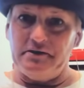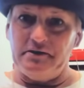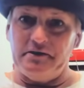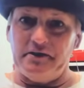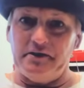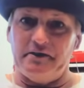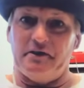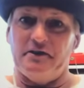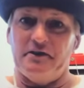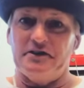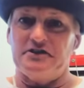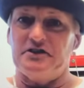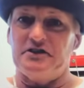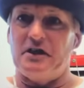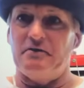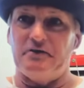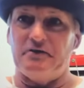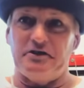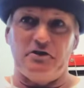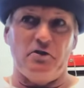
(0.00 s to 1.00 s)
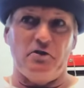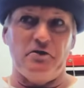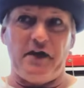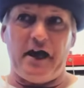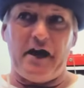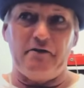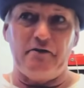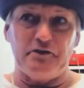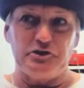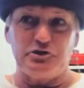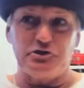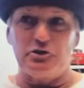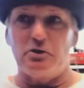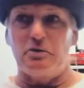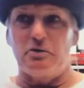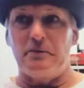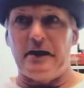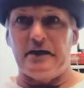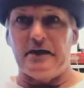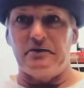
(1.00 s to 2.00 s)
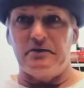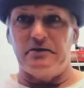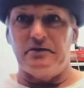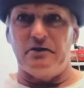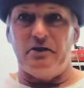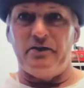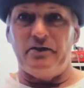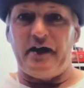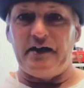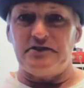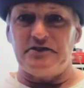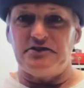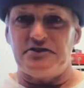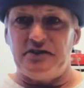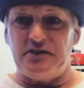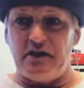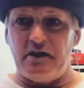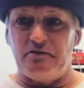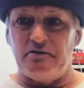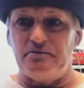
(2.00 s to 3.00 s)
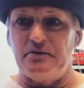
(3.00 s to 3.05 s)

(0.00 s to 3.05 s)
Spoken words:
and all this stuff and don't have a school record and all that stuff,